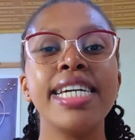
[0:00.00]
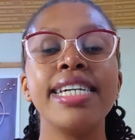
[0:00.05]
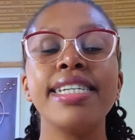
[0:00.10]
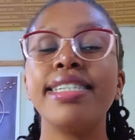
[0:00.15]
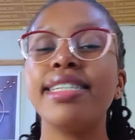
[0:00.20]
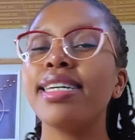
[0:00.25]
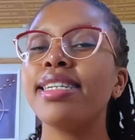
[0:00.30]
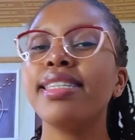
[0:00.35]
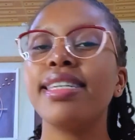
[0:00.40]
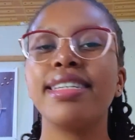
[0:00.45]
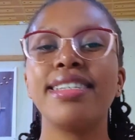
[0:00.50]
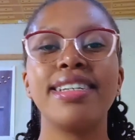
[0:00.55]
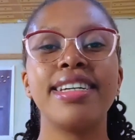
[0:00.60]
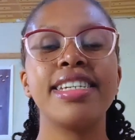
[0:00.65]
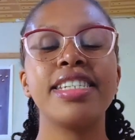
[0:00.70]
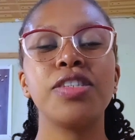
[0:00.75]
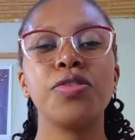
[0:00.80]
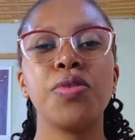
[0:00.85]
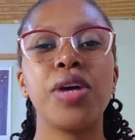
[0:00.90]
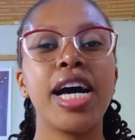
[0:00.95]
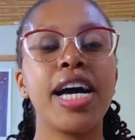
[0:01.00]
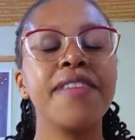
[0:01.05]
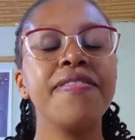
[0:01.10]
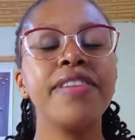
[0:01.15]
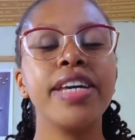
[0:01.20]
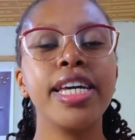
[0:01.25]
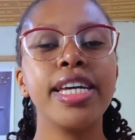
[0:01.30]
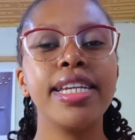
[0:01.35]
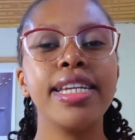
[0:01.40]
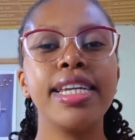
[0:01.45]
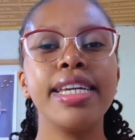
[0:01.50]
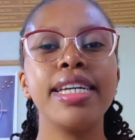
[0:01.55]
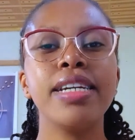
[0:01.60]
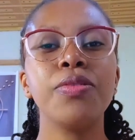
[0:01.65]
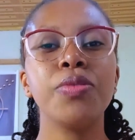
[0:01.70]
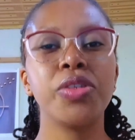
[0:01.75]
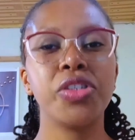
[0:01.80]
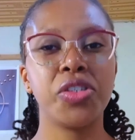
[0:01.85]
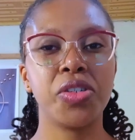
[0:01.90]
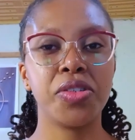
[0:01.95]
just in case you have any
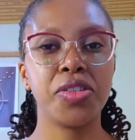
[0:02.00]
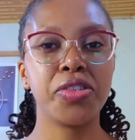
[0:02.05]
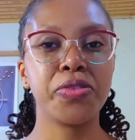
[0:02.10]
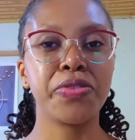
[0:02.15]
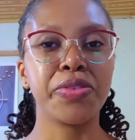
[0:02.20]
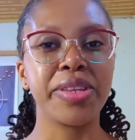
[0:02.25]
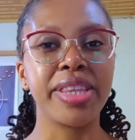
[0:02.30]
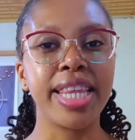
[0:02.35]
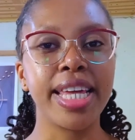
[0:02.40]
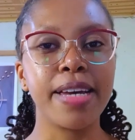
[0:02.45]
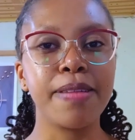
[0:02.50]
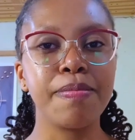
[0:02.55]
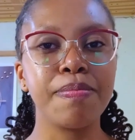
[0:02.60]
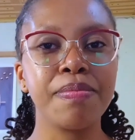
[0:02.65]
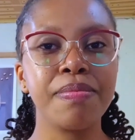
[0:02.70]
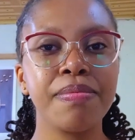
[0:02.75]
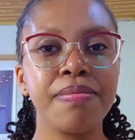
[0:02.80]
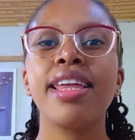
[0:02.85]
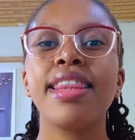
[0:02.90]
questions for them.